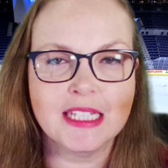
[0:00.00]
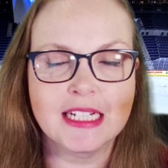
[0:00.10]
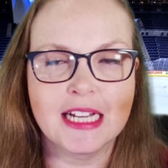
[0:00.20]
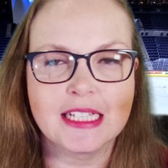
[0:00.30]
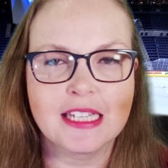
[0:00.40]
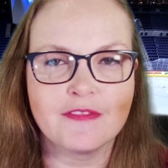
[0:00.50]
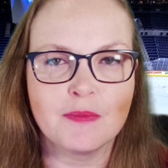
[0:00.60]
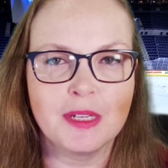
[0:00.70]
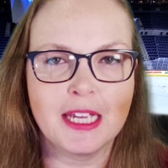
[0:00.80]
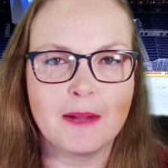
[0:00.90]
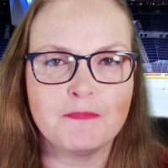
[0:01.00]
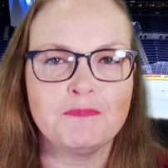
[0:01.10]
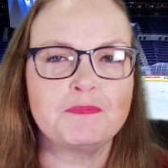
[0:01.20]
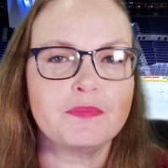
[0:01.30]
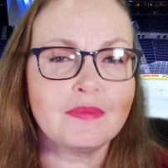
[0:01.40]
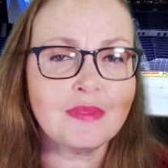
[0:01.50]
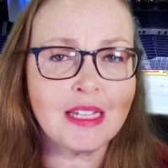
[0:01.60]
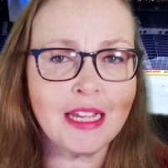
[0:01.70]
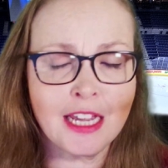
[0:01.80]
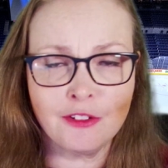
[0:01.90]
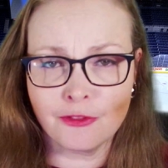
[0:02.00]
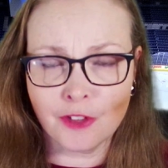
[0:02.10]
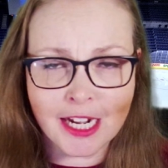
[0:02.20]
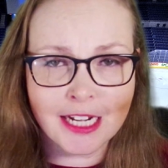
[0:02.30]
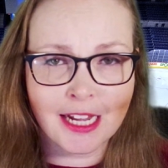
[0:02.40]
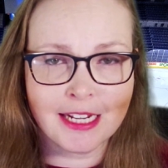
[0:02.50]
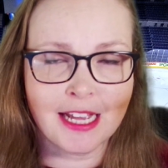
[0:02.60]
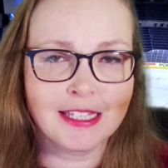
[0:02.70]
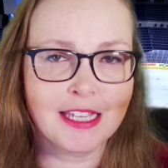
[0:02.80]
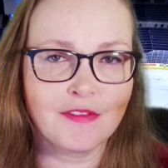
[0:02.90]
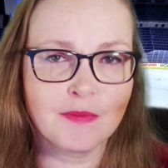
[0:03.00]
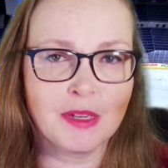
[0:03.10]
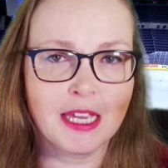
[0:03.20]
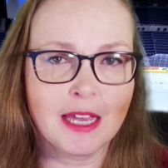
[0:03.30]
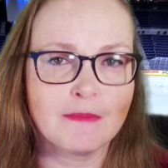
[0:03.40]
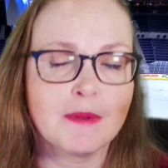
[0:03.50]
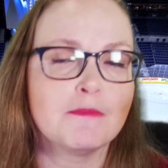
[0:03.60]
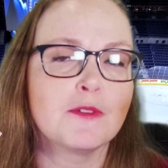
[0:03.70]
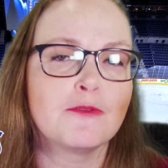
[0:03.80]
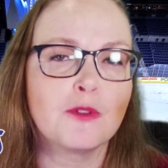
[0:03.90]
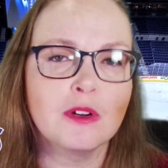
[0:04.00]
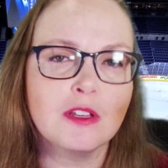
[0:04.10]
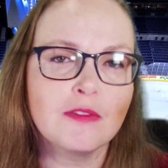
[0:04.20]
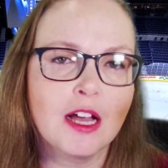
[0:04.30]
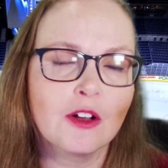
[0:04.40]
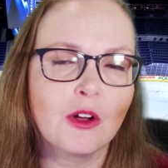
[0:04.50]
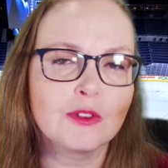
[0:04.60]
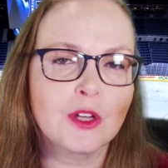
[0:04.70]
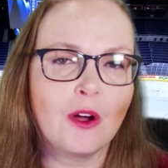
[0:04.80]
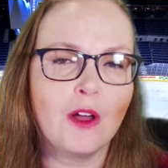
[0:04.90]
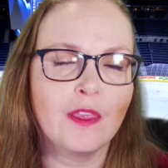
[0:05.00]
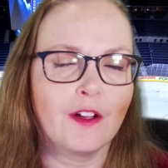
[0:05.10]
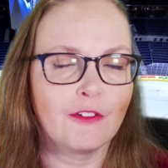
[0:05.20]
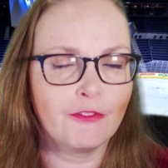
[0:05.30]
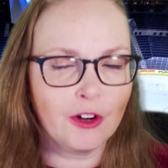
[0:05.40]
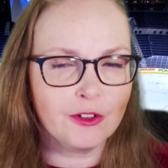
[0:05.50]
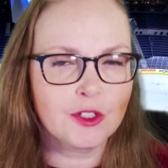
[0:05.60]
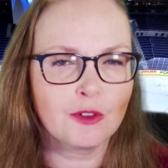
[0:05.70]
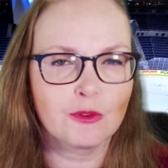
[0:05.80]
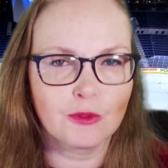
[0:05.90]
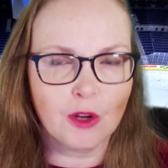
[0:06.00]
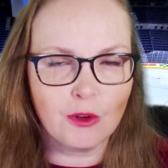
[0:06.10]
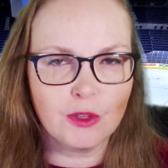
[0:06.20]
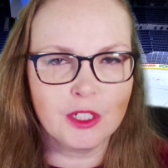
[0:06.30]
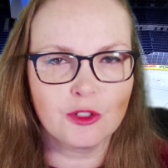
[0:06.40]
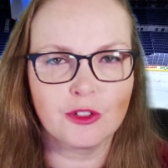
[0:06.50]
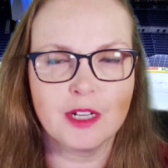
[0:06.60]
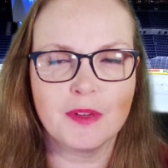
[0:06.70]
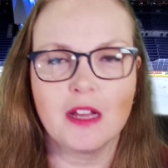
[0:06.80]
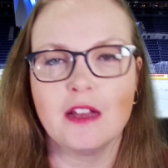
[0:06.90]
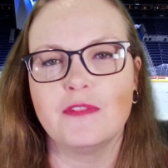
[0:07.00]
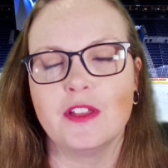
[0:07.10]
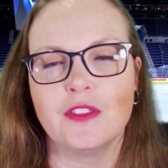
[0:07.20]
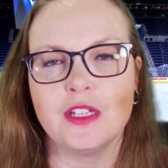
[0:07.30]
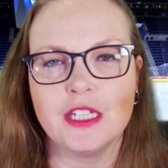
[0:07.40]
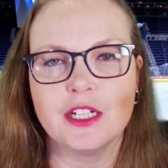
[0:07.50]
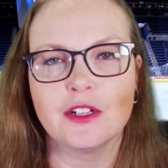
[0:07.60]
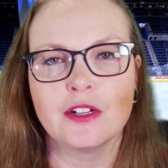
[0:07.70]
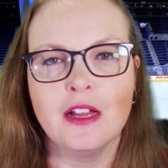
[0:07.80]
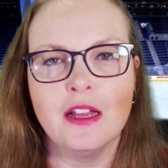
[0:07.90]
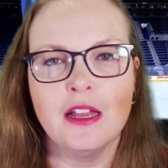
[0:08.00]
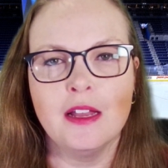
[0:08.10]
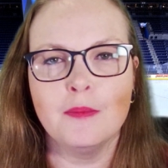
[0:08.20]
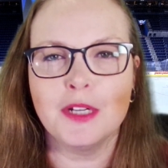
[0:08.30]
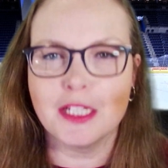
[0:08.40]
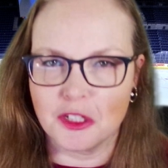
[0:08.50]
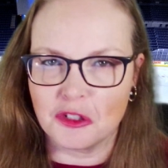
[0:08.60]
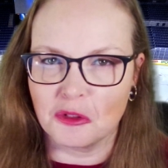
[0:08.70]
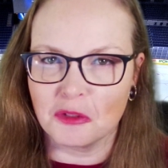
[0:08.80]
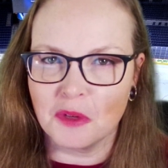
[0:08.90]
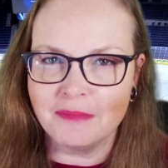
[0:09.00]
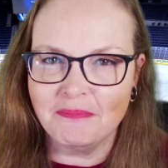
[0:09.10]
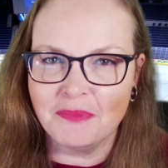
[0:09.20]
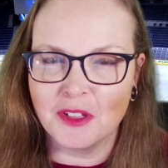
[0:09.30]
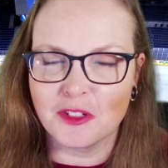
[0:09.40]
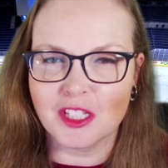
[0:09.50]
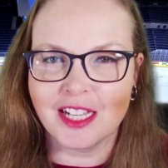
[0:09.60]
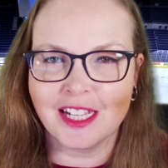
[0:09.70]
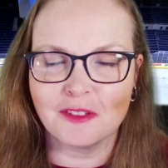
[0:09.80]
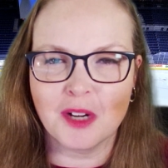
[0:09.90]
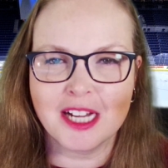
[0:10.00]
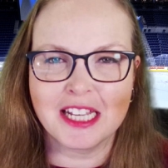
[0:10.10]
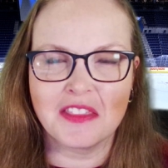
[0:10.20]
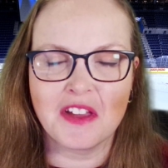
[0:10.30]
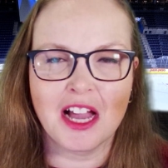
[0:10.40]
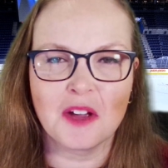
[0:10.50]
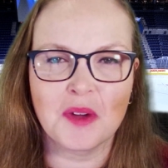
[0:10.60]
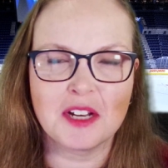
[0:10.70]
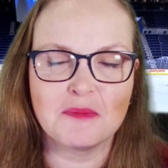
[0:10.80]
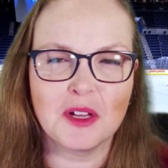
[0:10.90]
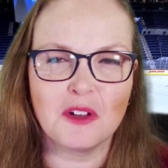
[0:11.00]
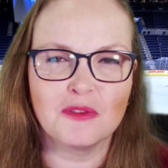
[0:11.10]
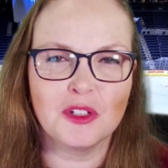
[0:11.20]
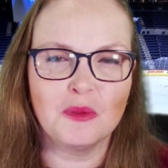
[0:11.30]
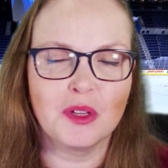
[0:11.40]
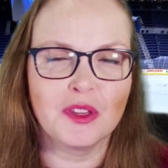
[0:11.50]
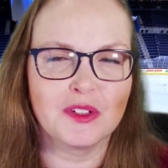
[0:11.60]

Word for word: night at seven p m and Friday night at seven p m before Laval goes on their first road trip of the year, but it's a short one. They're just heading right down the highway to Belleville, while they're